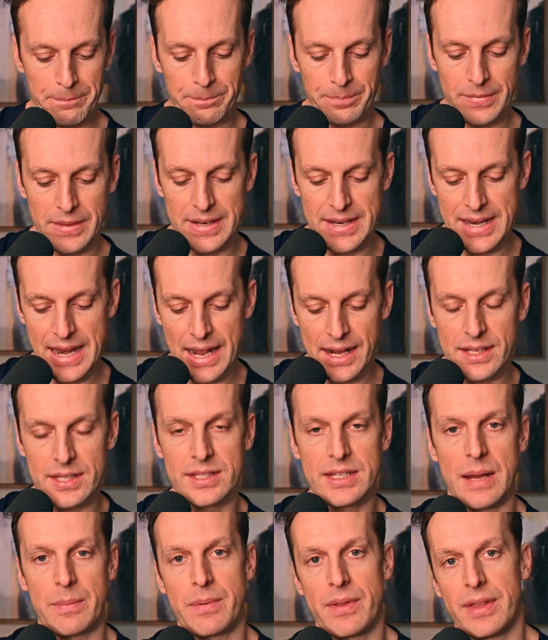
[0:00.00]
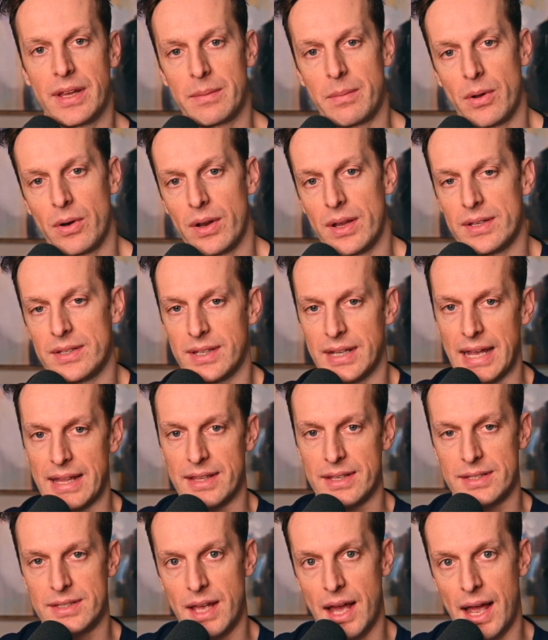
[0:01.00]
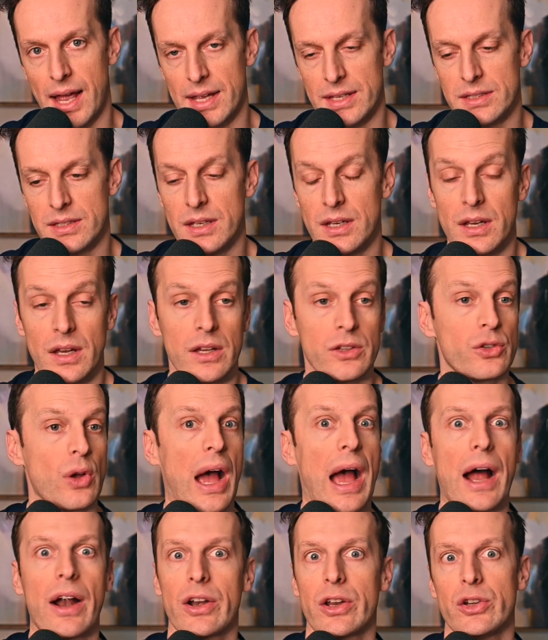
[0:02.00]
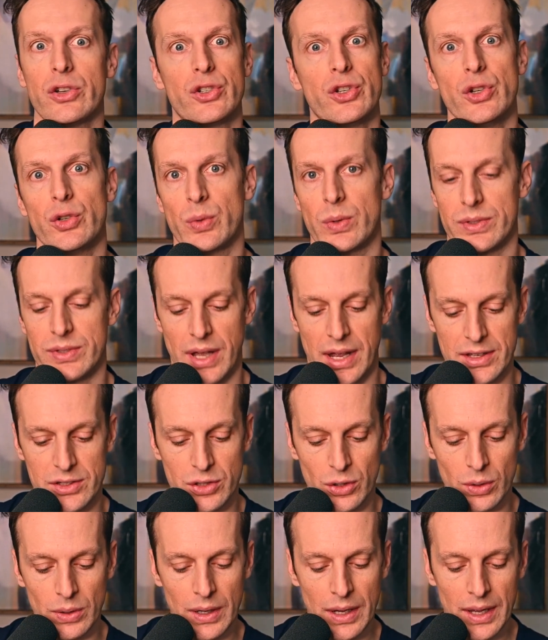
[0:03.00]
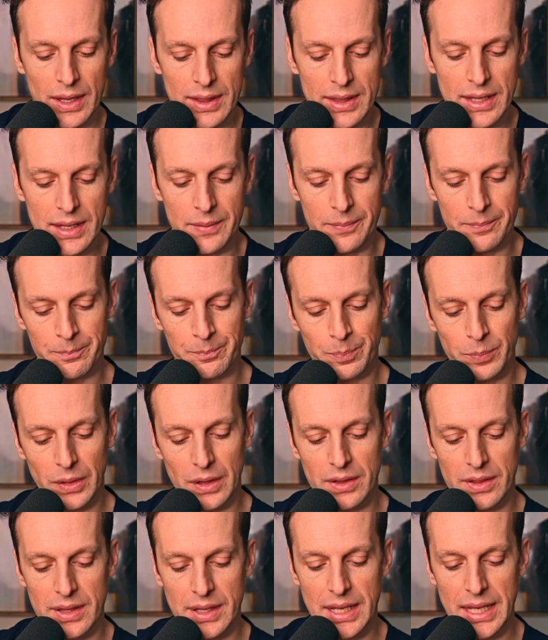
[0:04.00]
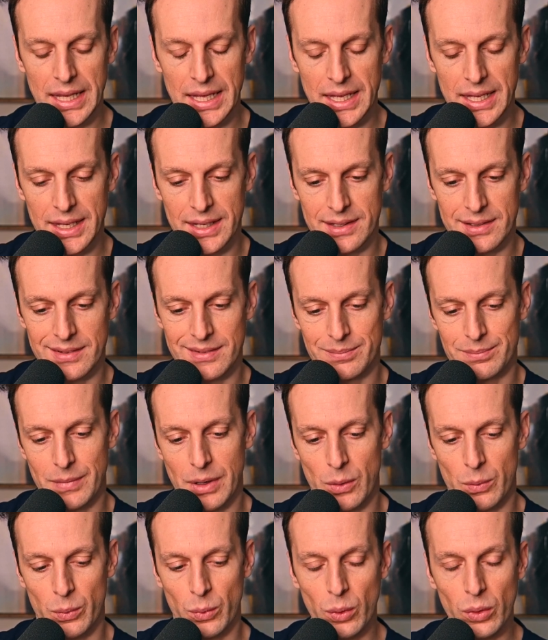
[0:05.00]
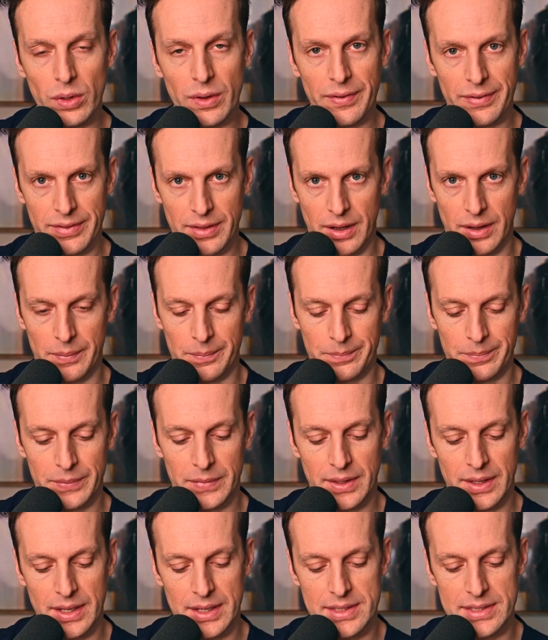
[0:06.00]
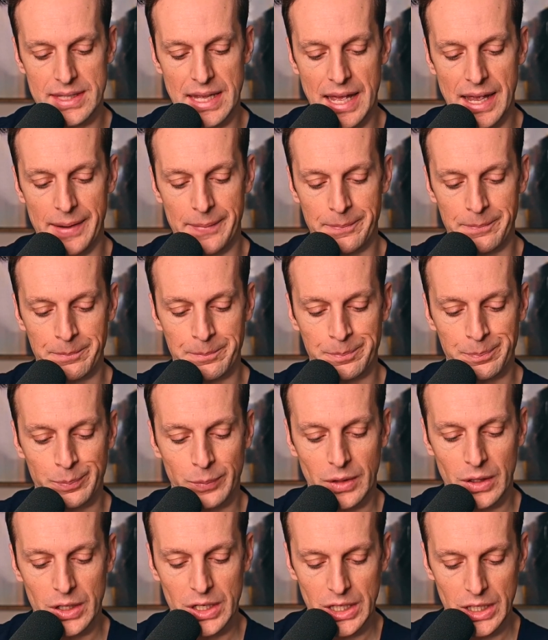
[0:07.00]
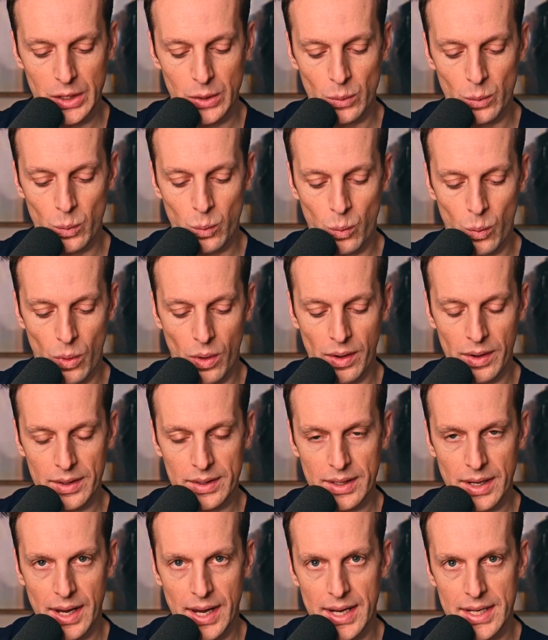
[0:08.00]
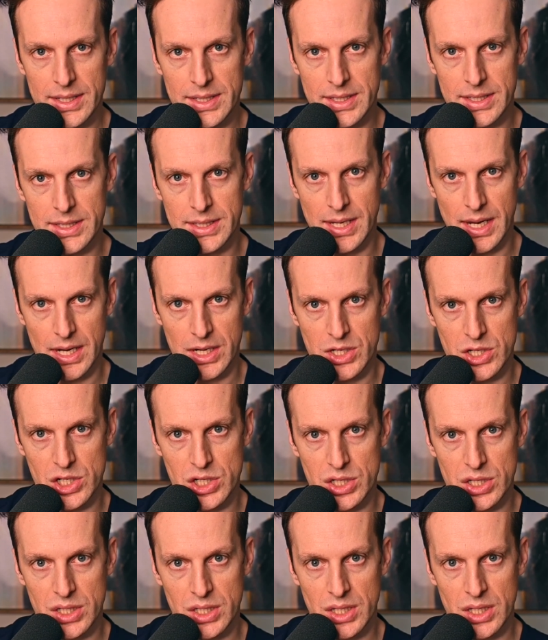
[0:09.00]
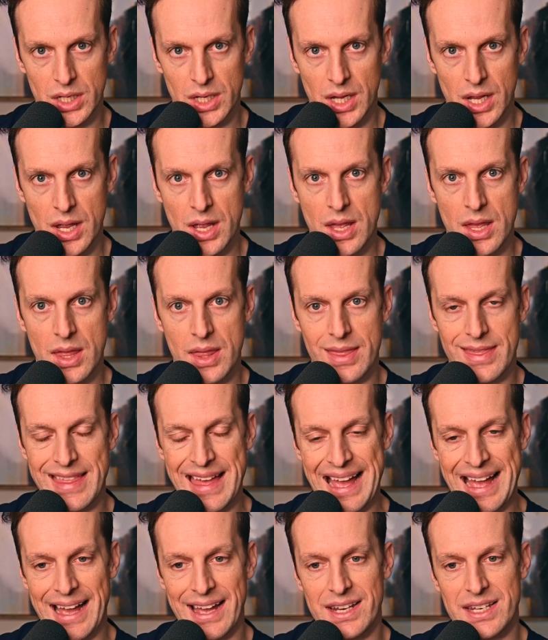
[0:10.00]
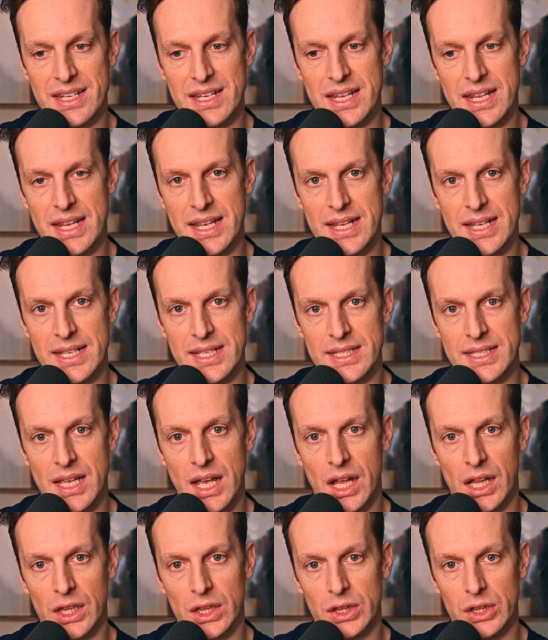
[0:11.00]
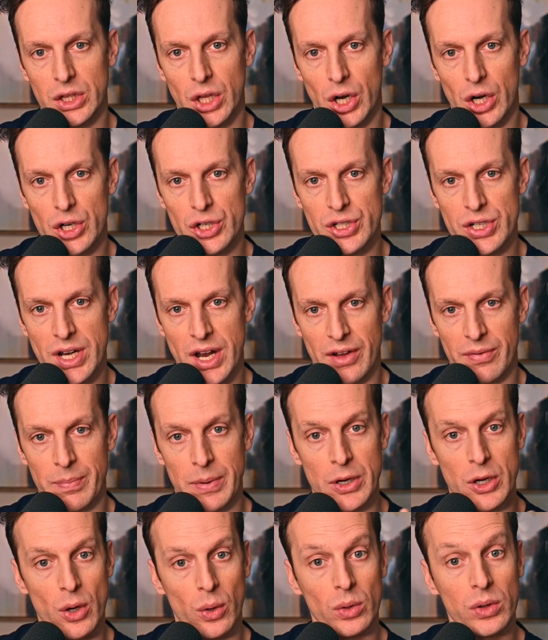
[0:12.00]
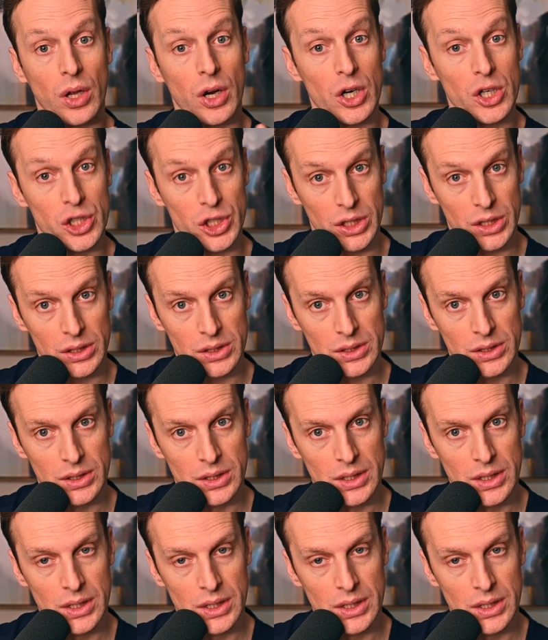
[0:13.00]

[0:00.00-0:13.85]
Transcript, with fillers: the next step to think about is again the size. So how do you choose what size? So the the uh, rule of thumb is that you want a stitch that is large enough but no larger